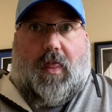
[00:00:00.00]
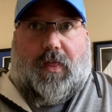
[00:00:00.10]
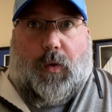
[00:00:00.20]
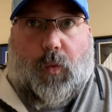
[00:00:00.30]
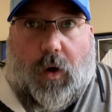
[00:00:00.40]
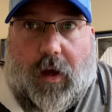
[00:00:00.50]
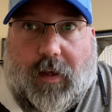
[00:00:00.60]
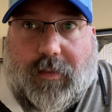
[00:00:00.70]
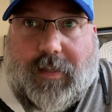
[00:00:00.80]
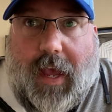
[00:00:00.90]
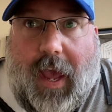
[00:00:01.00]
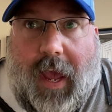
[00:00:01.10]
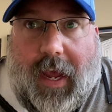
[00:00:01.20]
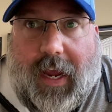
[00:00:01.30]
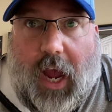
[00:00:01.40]
there was
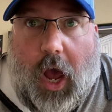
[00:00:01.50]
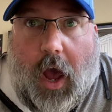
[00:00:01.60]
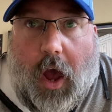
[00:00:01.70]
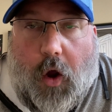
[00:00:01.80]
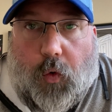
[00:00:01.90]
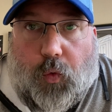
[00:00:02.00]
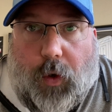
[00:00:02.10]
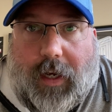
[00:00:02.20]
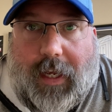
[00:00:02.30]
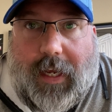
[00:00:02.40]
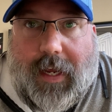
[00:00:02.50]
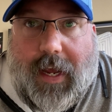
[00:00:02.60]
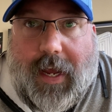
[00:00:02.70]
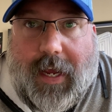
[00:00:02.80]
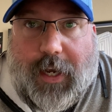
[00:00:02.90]
a
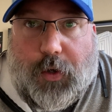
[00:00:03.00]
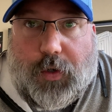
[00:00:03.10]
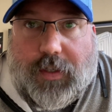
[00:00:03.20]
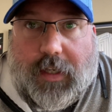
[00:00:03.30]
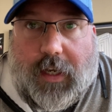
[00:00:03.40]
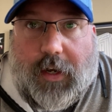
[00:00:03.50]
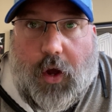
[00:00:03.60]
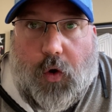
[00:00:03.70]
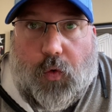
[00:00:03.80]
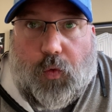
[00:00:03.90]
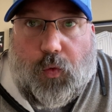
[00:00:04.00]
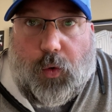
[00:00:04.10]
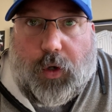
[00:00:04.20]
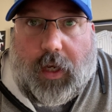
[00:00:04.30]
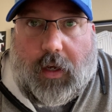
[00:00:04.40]
Rickey Henderson
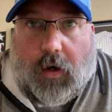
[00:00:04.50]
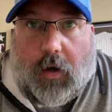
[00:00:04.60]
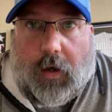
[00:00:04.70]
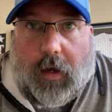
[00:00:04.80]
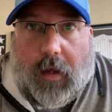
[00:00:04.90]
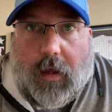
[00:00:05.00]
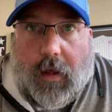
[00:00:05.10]
rookie card.